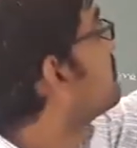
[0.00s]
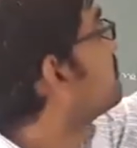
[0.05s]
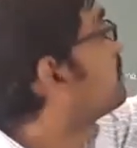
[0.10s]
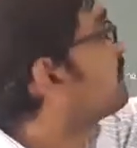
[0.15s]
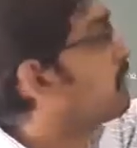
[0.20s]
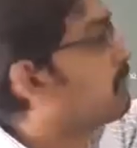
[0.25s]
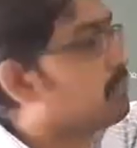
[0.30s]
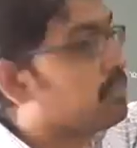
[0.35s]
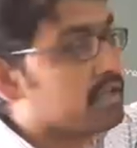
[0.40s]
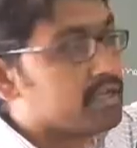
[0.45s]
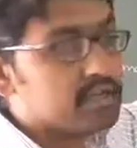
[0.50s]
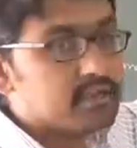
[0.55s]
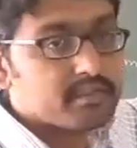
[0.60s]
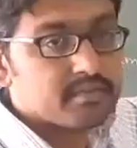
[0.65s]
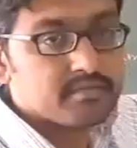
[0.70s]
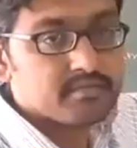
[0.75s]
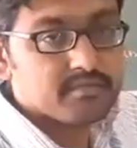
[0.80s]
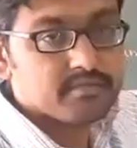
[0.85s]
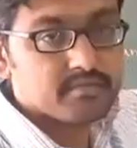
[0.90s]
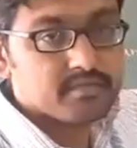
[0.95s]
public.
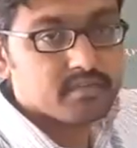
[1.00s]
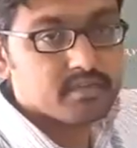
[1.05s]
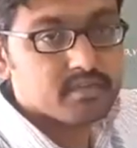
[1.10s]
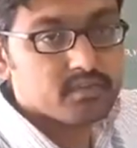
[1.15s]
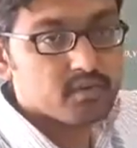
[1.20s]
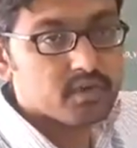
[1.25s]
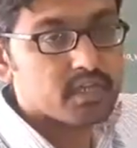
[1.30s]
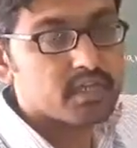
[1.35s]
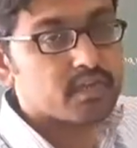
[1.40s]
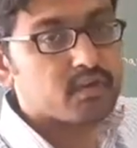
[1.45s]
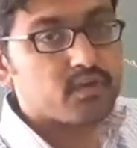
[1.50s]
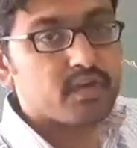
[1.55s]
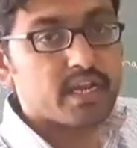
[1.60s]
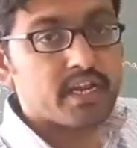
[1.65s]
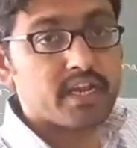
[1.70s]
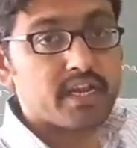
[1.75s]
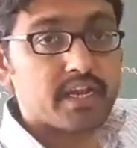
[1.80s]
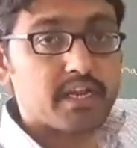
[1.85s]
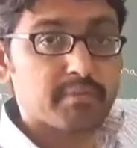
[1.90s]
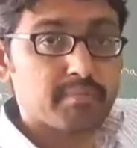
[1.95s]
Okay, you can
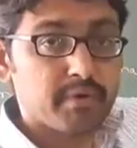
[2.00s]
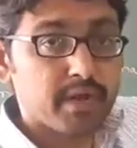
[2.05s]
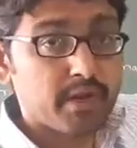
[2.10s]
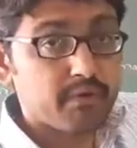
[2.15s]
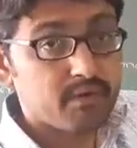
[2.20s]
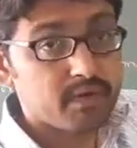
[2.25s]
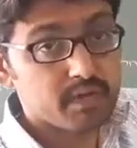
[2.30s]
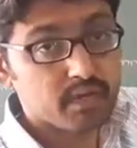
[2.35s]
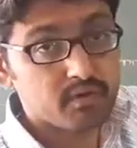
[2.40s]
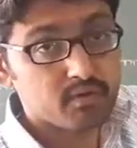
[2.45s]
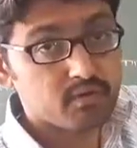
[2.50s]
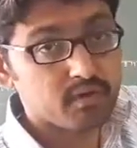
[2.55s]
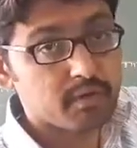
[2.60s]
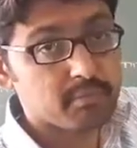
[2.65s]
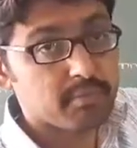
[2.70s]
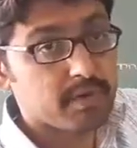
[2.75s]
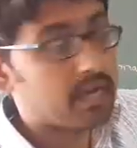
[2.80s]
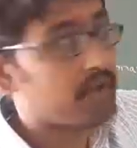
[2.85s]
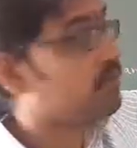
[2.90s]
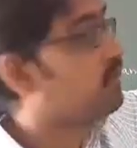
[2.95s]
write private also. In
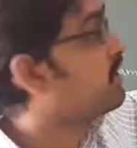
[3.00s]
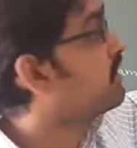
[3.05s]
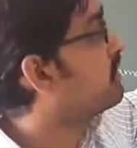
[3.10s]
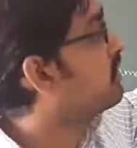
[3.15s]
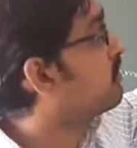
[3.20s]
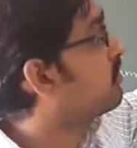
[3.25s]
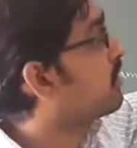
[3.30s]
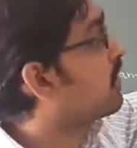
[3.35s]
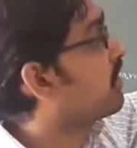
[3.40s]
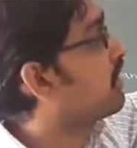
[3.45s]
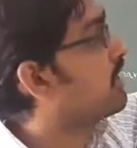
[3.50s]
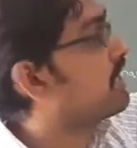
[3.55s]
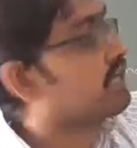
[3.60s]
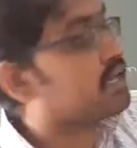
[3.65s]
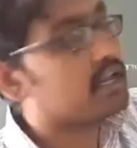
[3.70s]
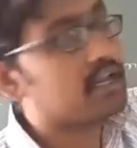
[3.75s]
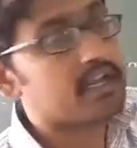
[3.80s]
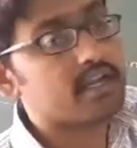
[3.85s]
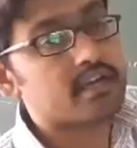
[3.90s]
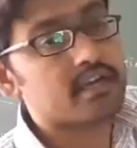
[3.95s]
private you can
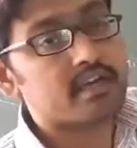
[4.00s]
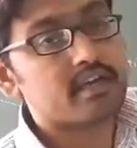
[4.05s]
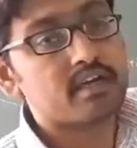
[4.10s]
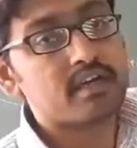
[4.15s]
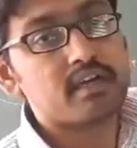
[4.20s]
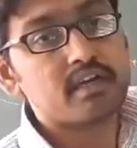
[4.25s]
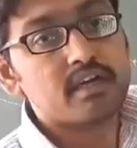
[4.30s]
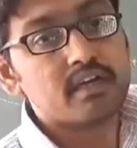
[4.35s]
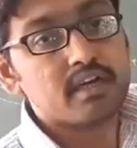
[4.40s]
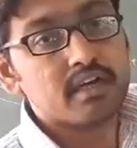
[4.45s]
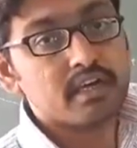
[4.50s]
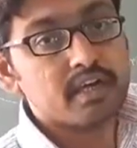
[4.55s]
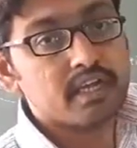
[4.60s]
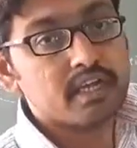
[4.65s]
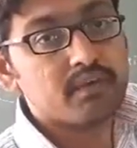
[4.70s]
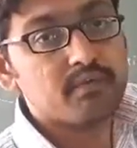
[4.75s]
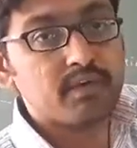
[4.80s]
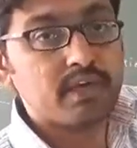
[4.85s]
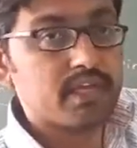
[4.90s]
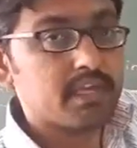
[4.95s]
declare any
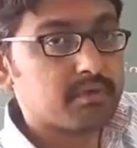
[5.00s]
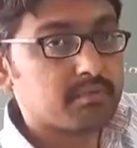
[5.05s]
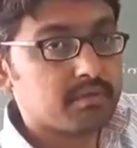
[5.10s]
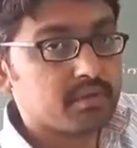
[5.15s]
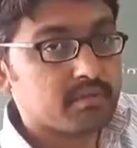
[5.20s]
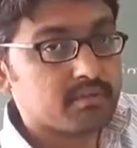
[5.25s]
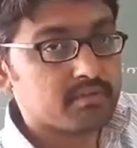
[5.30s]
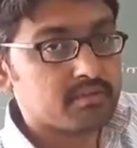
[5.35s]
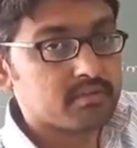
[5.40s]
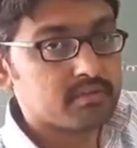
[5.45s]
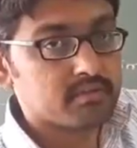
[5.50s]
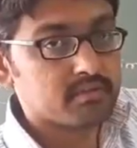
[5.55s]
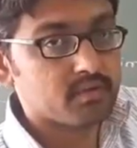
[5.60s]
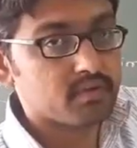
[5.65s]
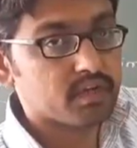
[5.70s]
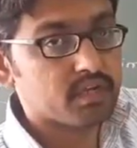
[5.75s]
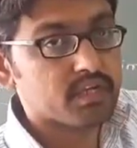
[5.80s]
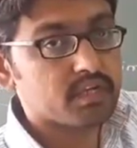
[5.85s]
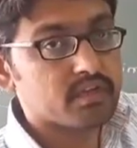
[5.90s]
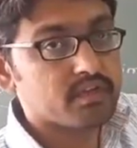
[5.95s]
variables.
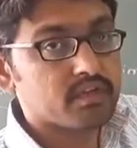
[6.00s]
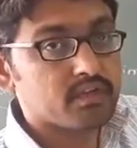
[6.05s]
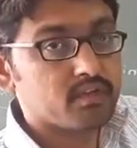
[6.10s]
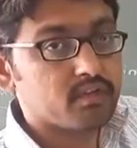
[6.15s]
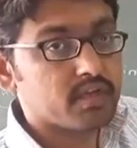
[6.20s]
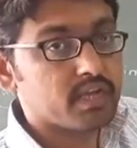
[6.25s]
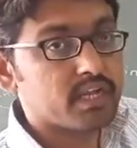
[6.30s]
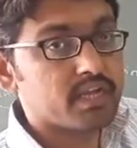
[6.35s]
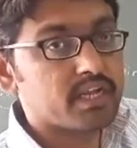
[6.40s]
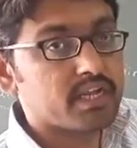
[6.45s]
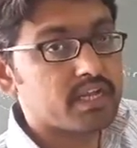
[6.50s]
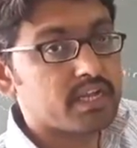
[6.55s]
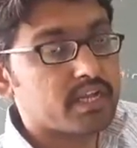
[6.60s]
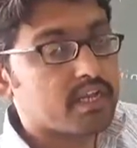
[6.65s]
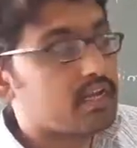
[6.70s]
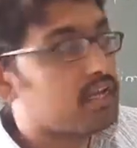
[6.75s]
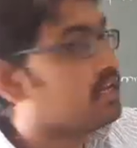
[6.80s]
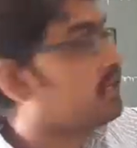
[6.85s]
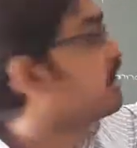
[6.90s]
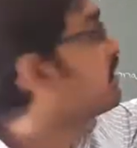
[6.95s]
Okay, you can
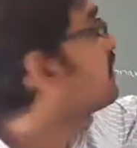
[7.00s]
declare,